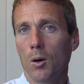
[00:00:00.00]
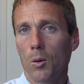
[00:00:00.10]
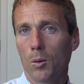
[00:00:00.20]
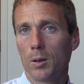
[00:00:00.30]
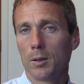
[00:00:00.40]

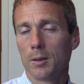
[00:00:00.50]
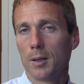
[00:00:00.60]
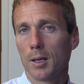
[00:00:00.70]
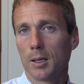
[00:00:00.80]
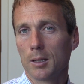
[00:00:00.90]
or
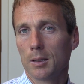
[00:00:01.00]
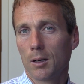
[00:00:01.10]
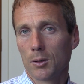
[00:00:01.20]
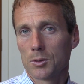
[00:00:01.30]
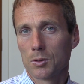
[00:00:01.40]
they can
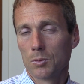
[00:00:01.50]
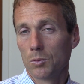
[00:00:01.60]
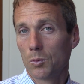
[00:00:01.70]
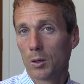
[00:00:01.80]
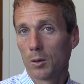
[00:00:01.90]
also
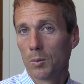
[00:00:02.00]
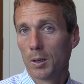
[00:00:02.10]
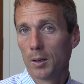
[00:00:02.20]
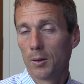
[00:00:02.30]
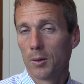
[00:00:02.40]
work
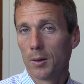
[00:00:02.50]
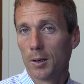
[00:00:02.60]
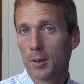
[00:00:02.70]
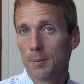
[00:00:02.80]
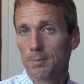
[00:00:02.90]
with
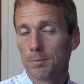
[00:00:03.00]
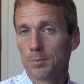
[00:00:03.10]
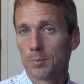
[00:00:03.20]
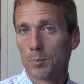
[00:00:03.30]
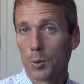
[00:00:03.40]

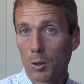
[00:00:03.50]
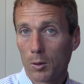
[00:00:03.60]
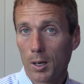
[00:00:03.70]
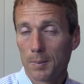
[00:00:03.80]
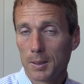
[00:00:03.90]

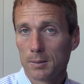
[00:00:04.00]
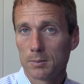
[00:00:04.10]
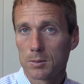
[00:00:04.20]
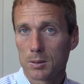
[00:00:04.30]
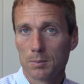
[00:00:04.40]
programming,
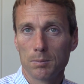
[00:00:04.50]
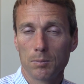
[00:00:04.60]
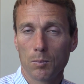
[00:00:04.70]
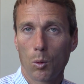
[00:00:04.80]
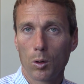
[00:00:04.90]

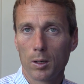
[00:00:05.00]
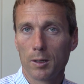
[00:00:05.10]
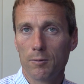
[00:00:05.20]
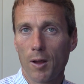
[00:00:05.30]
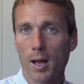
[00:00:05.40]
some more
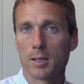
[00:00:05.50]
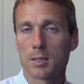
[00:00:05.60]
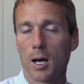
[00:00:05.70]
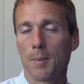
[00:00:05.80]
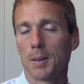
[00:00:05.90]
advanced
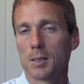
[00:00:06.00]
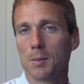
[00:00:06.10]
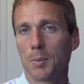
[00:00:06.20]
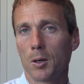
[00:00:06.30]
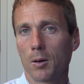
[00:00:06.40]
topics
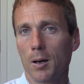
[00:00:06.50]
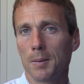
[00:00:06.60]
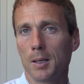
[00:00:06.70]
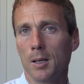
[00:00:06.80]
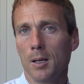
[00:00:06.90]
in
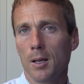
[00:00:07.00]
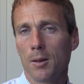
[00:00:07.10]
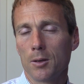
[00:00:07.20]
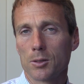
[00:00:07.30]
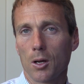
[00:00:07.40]
programming.
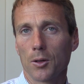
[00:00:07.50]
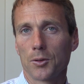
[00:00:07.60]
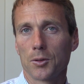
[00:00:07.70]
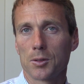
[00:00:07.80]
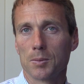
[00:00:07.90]
There's
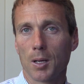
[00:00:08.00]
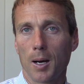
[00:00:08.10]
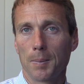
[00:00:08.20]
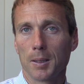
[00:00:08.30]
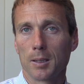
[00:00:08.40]
also some
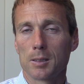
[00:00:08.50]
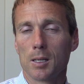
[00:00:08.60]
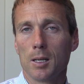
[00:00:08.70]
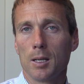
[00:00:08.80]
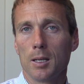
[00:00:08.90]
topics
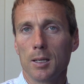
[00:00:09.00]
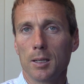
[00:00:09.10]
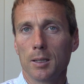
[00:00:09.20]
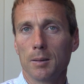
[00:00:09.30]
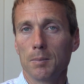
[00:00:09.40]

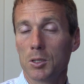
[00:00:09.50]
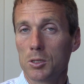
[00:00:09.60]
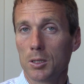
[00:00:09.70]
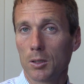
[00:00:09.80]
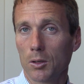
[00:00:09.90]
in
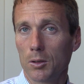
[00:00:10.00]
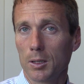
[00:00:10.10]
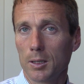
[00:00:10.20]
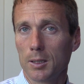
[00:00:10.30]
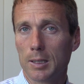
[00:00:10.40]
machine
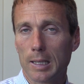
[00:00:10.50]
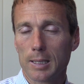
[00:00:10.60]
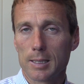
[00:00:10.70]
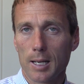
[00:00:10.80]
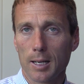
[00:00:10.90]
learning, data
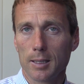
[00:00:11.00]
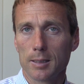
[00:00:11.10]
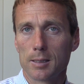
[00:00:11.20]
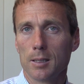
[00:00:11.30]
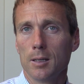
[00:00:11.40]

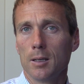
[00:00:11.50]
science,